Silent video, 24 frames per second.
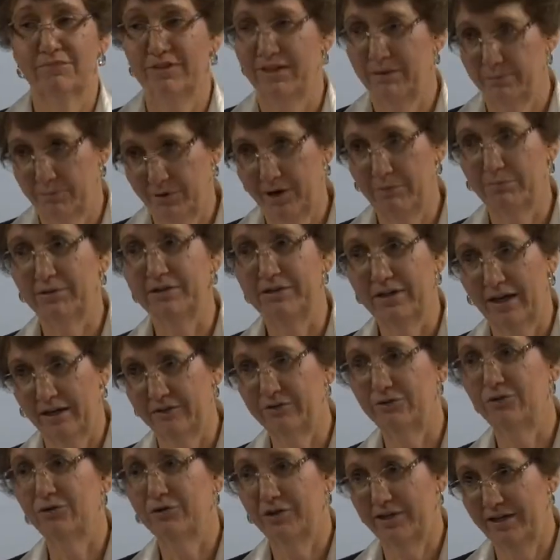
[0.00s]
they're probably
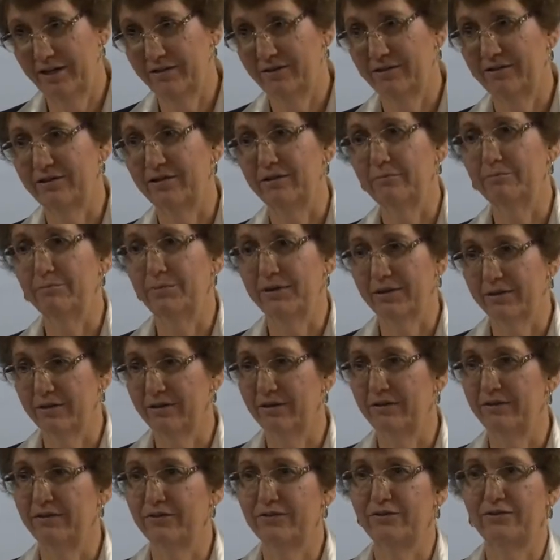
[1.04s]
not your candidate,
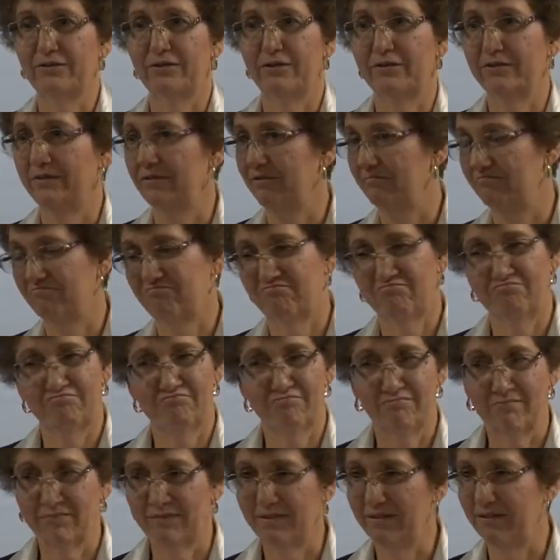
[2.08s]
because
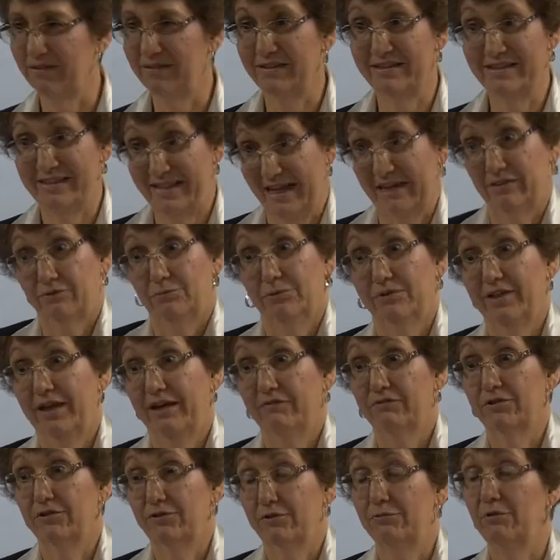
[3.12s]
that's what they
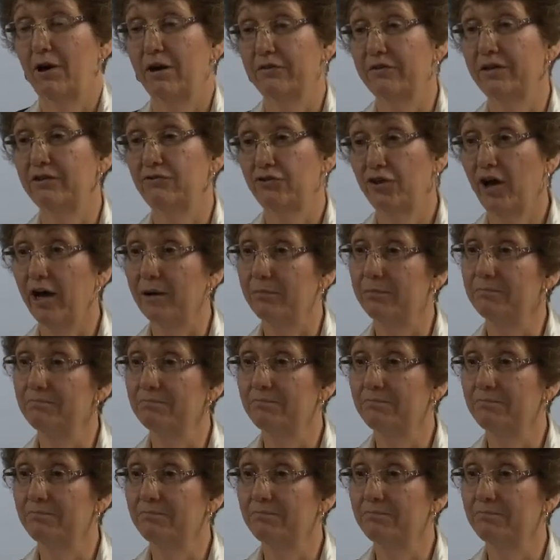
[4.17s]
have to do on their job.